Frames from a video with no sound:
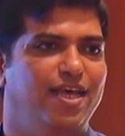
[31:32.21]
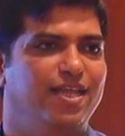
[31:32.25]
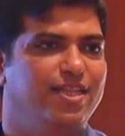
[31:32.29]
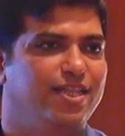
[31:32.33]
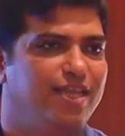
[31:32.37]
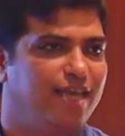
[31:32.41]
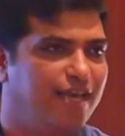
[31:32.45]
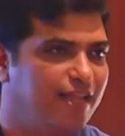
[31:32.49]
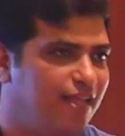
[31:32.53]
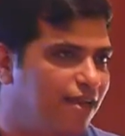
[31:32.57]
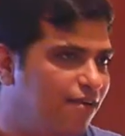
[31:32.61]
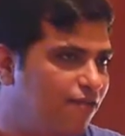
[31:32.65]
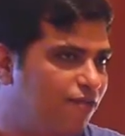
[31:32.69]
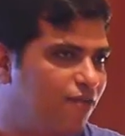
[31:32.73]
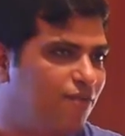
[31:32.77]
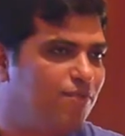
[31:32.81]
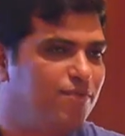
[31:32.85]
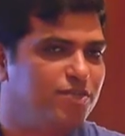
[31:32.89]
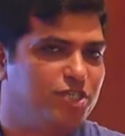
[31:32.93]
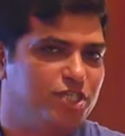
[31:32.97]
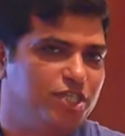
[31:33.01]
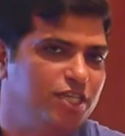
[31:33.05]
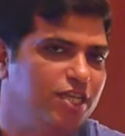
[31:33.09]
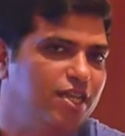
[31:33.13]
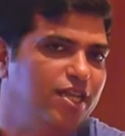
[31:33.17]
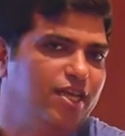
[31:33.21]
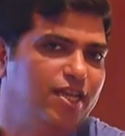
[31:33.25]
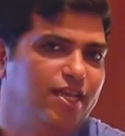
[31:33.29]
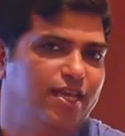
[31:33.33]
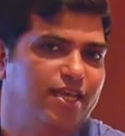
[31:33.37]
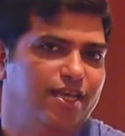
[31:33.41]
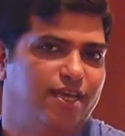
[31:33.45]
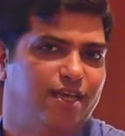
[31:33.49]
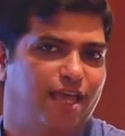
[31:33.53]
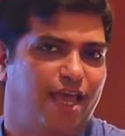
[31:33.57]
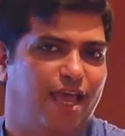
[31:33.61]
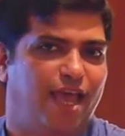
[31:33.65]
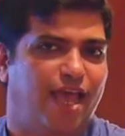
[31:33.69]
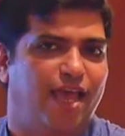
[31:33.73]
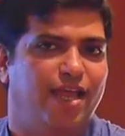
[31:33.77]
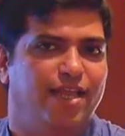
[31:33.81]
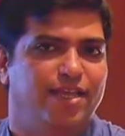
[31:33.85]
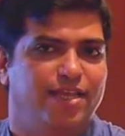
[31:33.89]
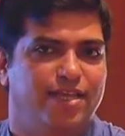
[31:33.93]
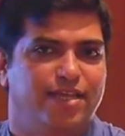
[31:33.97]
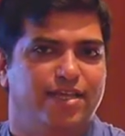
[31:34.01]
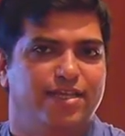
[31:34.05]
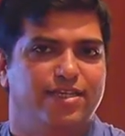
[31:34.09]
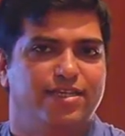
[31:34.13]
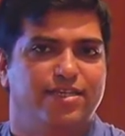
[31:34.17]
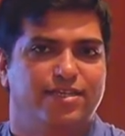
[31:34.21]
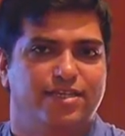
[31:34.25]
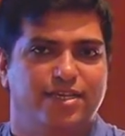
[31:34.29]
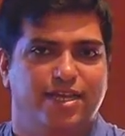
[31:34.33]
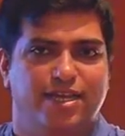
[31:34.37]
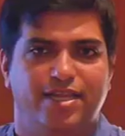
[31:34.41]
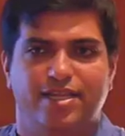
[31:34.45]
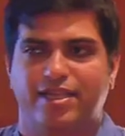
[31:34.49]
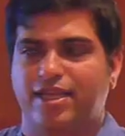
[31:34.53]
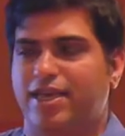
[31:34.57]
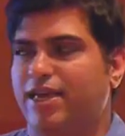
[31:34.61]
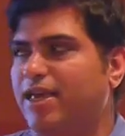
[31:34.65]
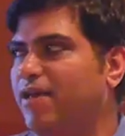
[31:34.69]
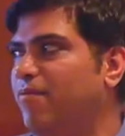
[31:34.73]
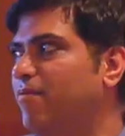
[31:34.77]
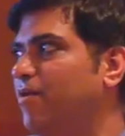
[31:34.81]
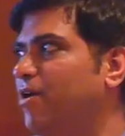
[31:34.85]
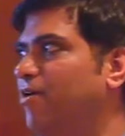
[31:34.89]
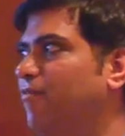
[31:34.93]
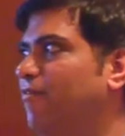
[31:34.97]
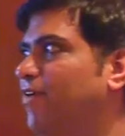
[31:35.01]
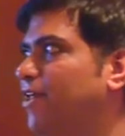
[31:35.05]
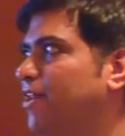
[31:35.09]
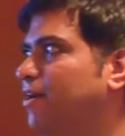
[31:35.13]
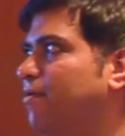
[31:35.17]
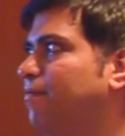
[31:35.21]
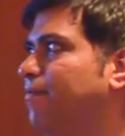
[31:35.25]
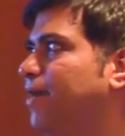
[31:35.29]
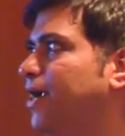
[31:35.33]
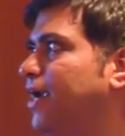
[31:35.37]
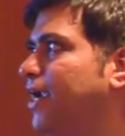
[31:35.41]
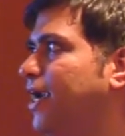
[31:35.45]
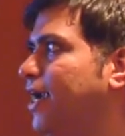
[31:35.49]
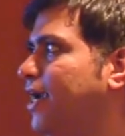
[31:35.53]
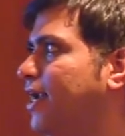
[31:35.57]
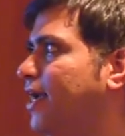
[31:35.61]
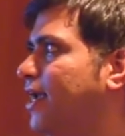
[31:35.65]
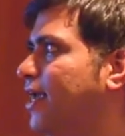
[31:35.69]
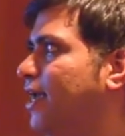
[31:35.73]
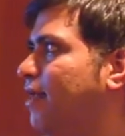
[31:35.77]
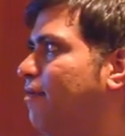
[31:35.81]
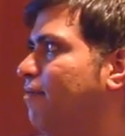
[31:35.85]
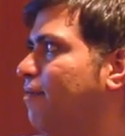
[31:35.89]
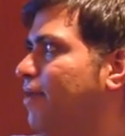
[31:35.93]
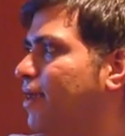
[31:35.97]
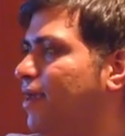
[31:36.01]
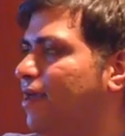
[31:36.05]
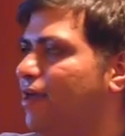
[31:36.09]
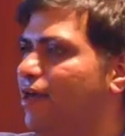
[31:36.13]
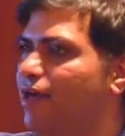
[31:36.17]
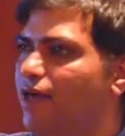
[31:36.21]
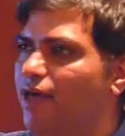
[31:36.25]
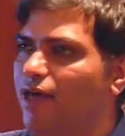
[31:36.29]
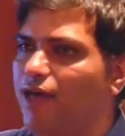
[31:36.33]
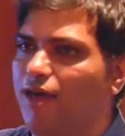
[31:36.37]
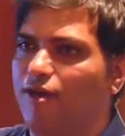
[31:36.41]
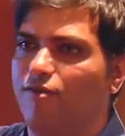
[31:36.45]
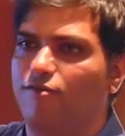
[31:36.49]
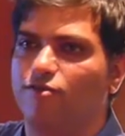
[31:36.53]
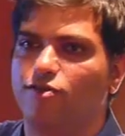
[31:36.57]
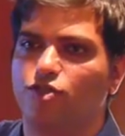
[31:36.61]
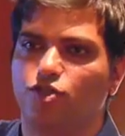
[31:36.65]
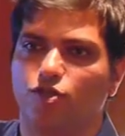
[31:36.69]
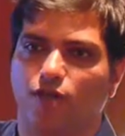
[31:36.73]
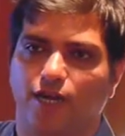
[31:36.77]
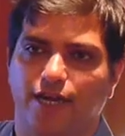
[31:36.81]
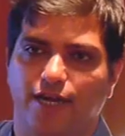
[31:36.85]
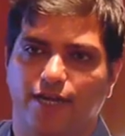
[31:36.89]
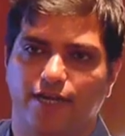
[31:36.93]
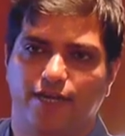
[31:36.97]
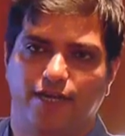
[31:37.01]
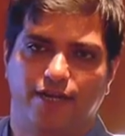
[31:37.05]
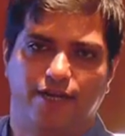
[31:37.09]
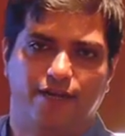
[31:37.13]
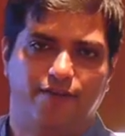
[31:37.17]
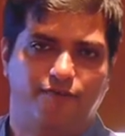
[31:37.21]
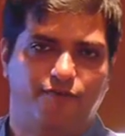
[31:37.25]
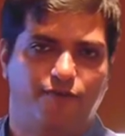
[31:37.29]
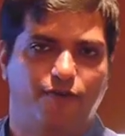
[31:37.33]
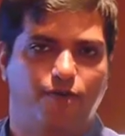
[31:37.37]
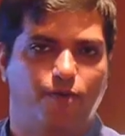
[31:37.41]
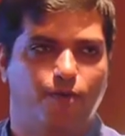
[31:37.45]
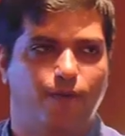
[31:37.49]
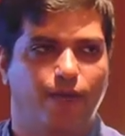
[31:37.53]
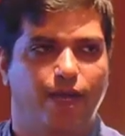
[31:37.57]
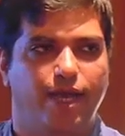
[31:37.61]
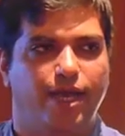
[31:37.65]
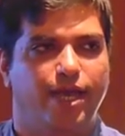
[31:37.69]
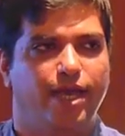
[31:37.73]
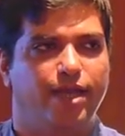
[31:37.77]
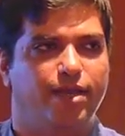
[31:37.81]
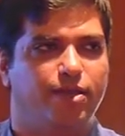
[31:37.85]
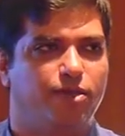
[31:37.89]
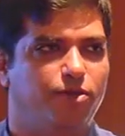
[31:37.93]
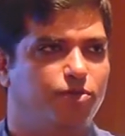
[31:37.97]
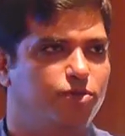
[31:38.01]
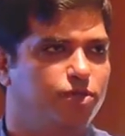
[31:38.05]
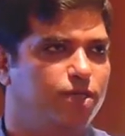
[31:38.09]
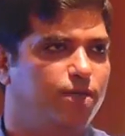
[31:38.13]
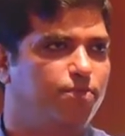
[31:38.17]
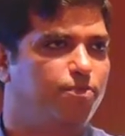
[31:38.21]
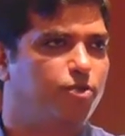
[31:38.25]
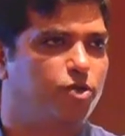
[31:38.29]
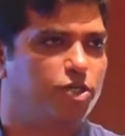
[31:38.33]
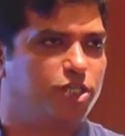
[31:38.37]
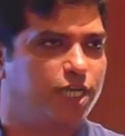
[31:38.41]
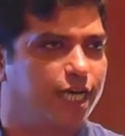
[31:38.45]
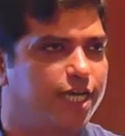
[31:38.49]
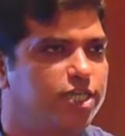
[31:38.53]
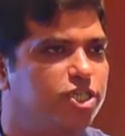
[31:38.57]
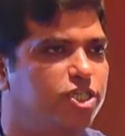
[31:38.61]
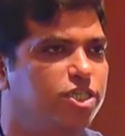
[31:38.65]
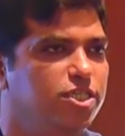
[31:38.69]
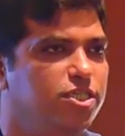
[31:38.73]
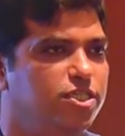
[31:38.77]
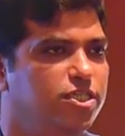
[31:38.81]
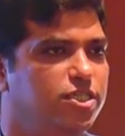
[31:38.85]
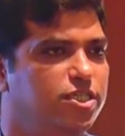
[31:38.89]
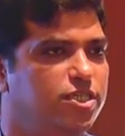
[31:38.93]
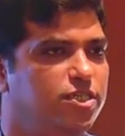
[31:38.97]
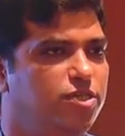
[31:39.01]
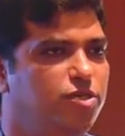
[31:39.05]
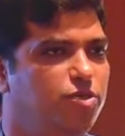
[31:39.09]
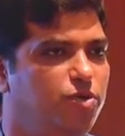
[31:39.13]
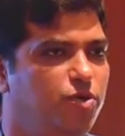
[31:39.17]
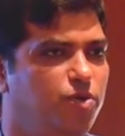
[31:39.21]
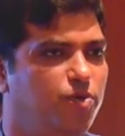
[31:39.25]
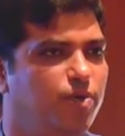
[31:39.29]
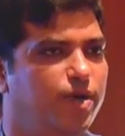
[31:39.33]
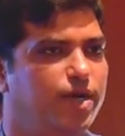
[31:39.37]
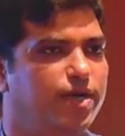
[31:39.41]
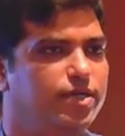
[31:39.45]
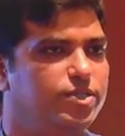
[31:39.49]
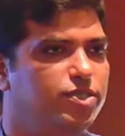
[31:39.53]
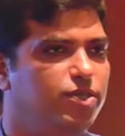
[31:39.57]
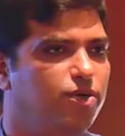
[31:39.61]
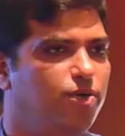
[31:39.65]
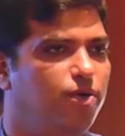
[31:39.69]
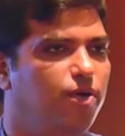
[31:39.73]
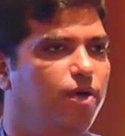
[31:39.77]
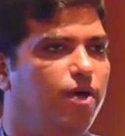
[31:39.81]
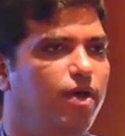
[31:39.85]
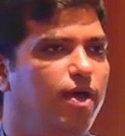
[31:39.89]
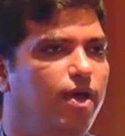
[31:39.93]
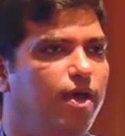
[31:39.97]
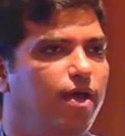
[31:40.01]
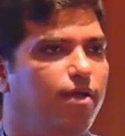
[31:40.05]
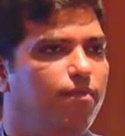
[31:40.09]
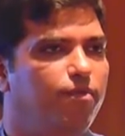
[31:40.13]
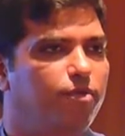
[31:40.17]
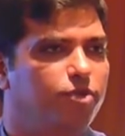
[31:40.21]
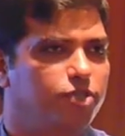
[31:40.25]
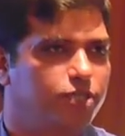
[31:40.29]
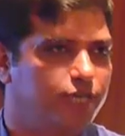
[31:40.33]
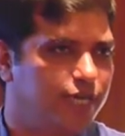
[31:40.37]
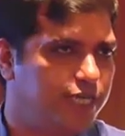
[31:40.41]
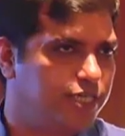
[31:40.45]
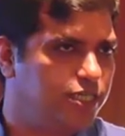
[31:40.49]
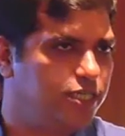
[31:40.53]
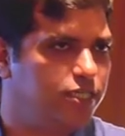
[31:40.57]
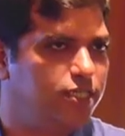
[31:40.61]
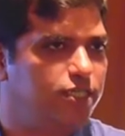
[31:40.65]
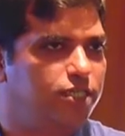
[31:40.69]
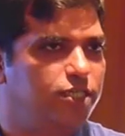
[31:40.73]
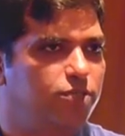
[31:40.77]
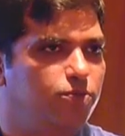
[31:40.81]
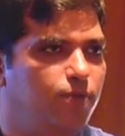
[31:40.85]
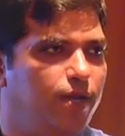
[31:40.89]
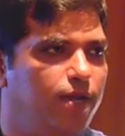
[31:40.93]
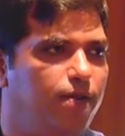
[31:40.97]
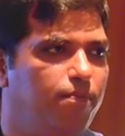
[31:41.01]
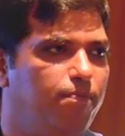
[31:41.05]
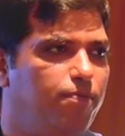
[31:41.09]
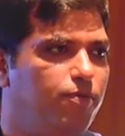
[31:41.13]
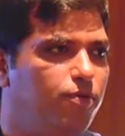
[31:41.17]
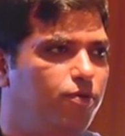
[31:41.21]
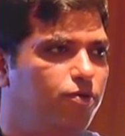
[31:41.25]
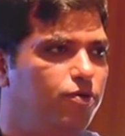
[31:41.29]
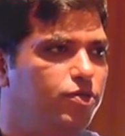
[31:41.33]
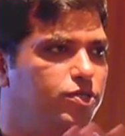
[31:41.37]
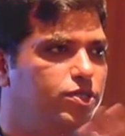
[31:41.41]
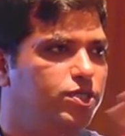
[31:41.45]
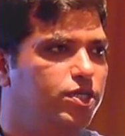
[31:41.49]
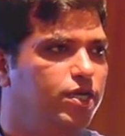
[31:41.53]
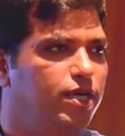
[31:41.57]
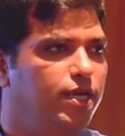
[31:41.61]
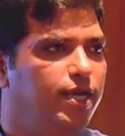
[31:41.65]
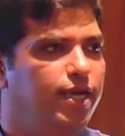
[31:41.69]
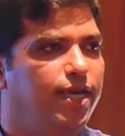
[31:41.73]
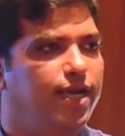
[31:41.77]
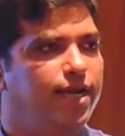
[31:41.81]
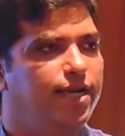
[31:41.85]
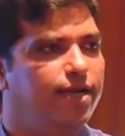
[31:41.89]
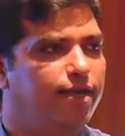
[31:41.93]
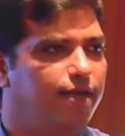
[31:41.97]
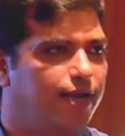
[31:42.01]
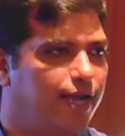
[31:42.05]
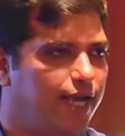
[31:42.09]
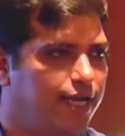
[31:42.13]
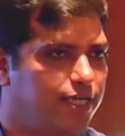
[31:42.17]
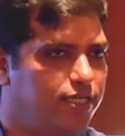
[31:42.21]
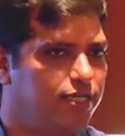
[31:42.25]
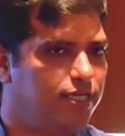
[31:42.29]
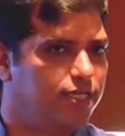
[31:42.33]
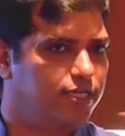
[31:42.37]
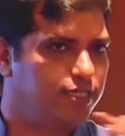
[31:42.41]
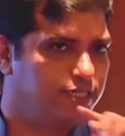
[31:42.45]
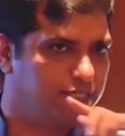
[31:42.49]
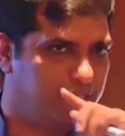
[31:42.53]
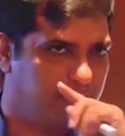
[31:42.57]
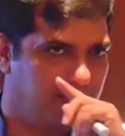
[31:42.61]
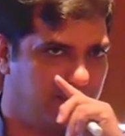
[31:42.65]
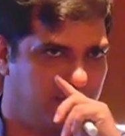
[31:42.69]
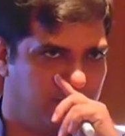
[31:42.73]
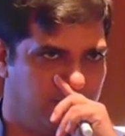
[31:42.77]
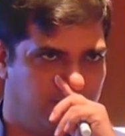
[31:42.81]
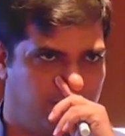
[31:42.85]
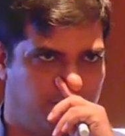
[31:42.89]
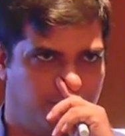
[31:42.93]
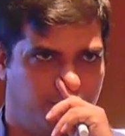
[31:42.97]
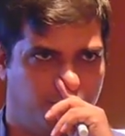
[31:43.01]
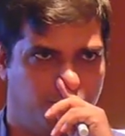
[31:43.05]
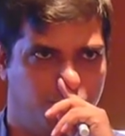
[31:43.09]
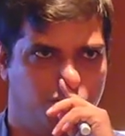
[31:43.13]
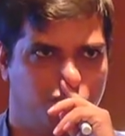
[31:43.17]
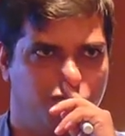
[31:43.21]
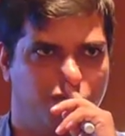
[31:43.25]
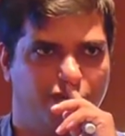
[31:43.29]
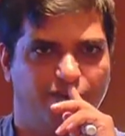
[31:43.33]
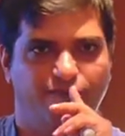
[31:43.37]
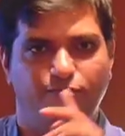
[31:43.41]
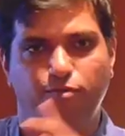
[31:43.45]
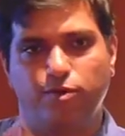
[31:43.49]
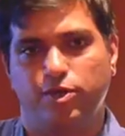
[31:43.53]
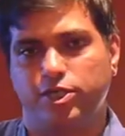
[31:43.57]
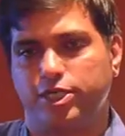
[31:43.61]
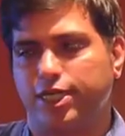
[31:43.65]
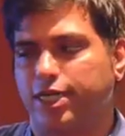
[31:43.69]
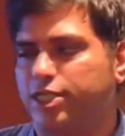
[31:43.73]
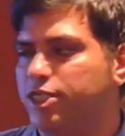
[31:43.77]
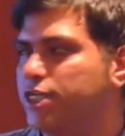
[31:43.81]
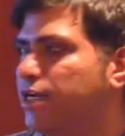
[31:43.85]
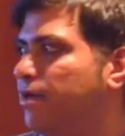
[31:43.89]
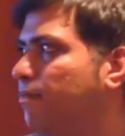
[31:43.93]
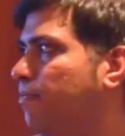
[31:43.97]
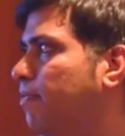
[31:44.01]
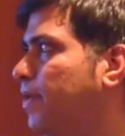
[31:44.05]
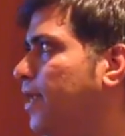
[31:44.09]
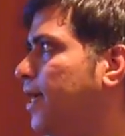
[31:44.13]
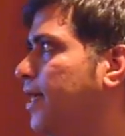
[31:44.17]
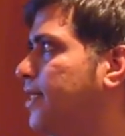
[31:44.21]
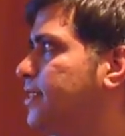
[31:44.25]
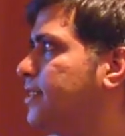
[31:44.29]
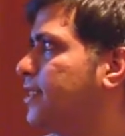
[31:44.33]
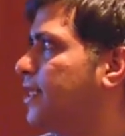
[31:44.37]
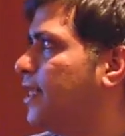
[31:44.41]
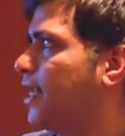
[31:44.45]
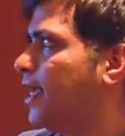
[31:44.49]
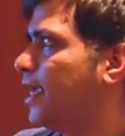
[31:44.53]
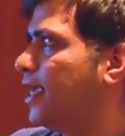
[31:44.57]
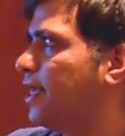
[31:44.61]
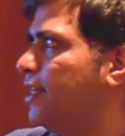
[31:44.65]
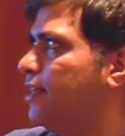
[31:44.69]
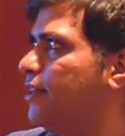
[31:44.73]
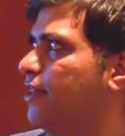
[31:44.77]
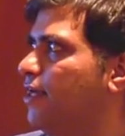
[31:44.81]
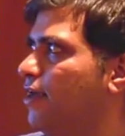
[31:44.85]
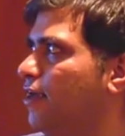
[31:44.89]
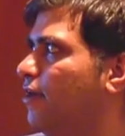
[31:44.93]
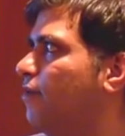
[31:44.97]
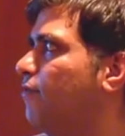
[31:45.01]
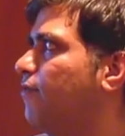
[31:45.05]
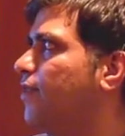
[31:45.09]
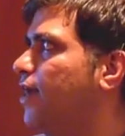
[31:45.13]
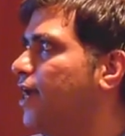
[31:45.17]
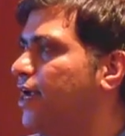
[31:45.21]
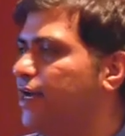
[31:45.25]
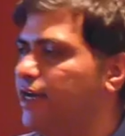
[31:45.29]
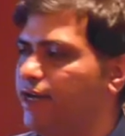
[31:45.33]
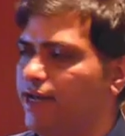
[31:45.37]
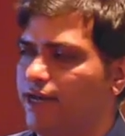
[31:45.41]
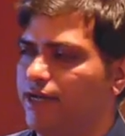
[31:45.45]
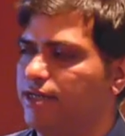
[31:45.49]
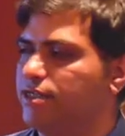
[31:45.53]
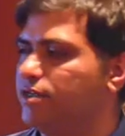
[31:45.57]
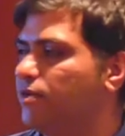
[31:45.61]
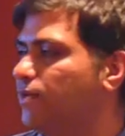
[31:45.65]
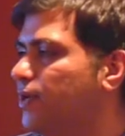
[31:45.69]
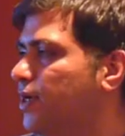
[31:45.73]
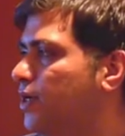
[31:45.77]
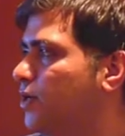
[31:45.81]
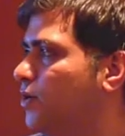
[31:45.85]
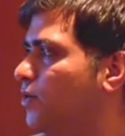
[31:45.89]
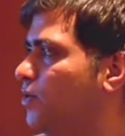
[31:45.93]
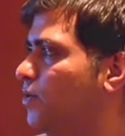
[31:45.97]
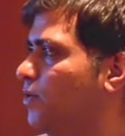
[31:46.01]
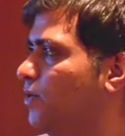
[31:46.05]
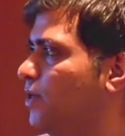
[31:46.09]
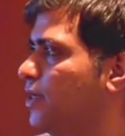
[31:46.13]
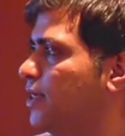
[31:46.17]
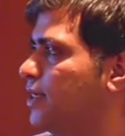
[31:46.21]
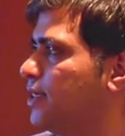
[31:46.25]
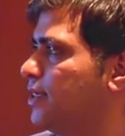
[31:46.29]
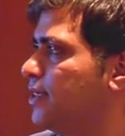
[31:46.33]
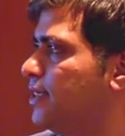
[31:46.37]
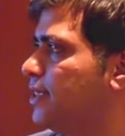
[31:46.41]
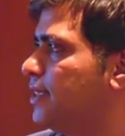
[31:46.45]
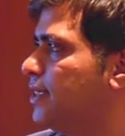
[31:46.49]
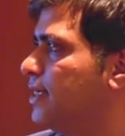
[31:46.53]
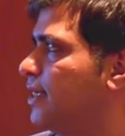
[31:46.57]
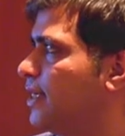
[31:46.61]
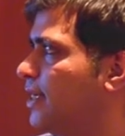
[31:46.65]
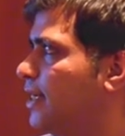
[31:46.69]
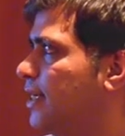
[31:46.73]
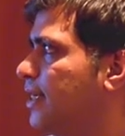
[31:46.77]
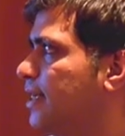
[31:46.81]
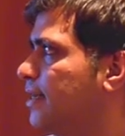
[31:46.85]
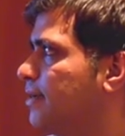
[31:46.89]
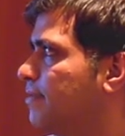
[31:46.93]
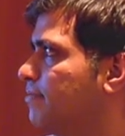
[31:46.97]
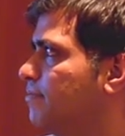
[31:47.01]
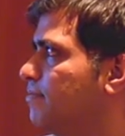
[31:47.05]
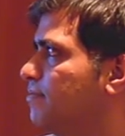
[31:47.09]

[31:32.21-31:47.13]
The other from machine learning end is really thinking about whether my data can be visualized in a different way and using projections to do it. So projections is one approach, interaction is another approach, and if projection applies, then I can think of that as a way to do it. Right?